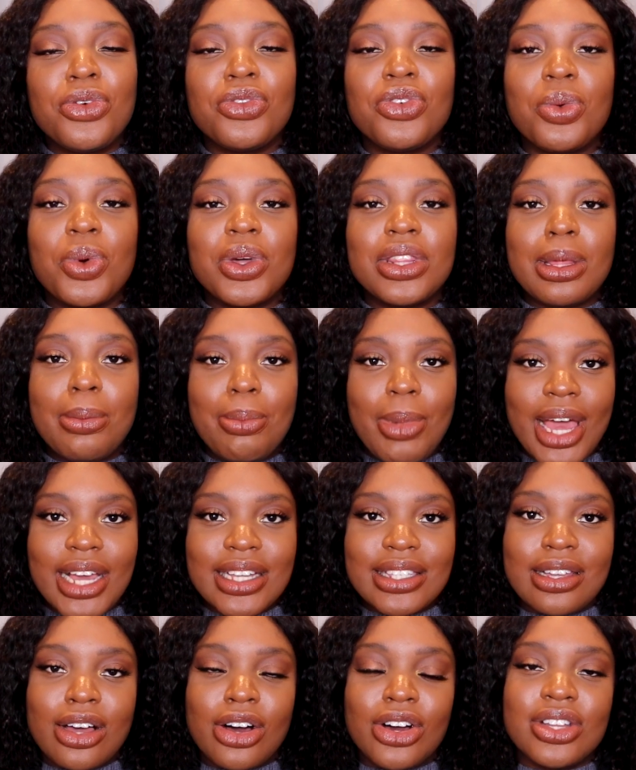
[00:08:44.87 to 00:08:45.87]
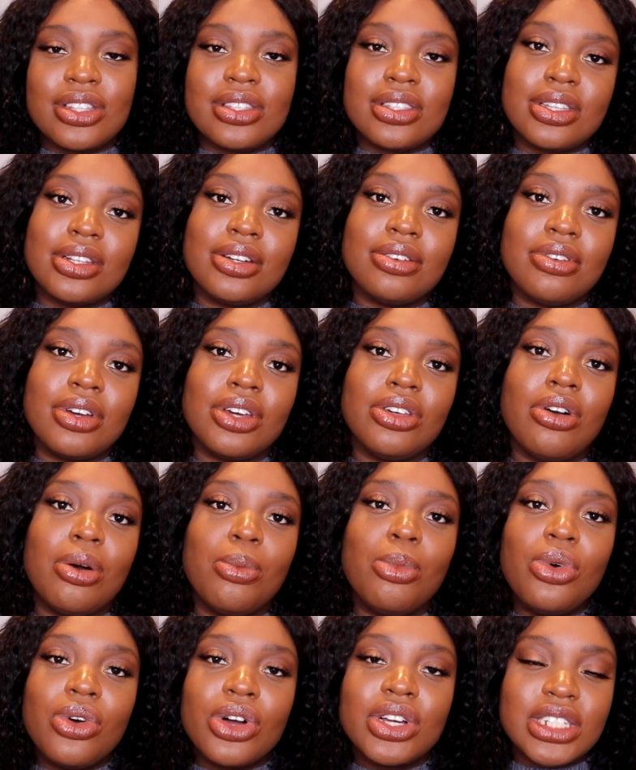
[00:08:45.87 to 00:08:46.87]
for when the banks are considering your
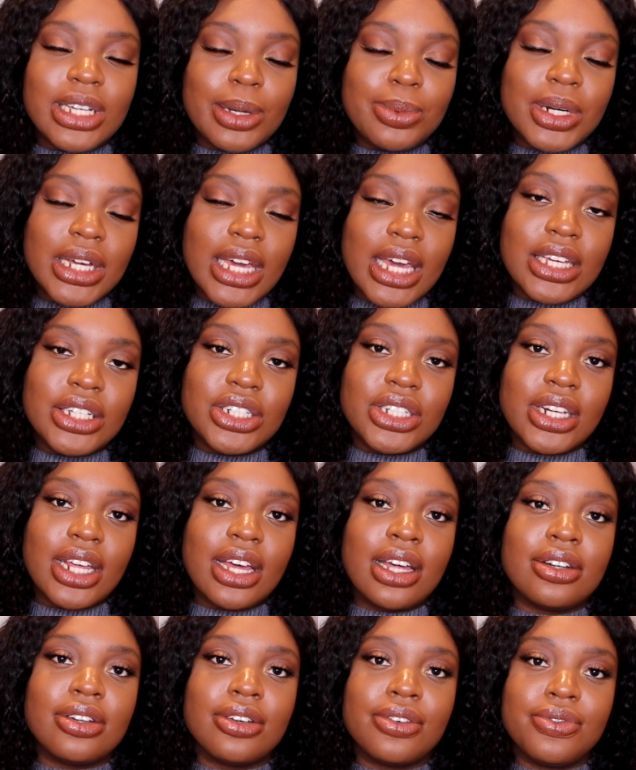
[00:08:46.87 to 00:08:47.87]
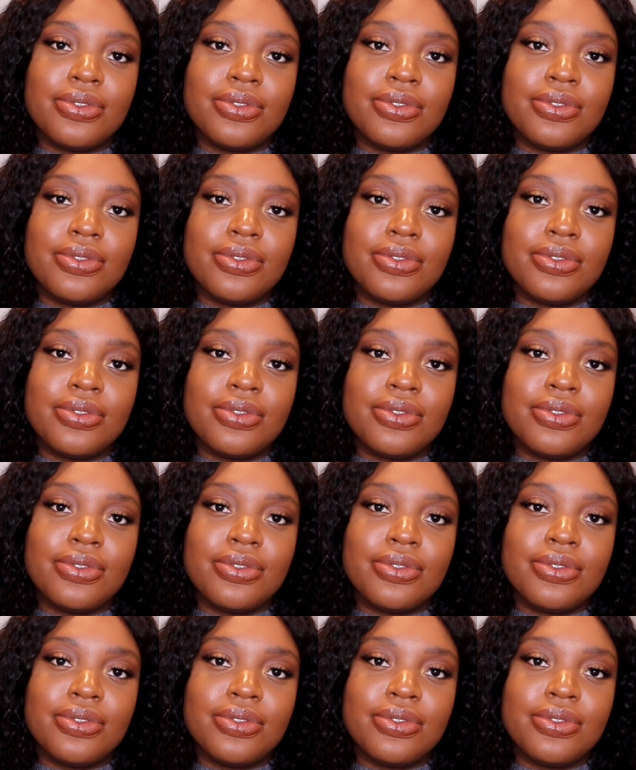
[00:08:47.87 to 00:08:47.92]
mortgage application and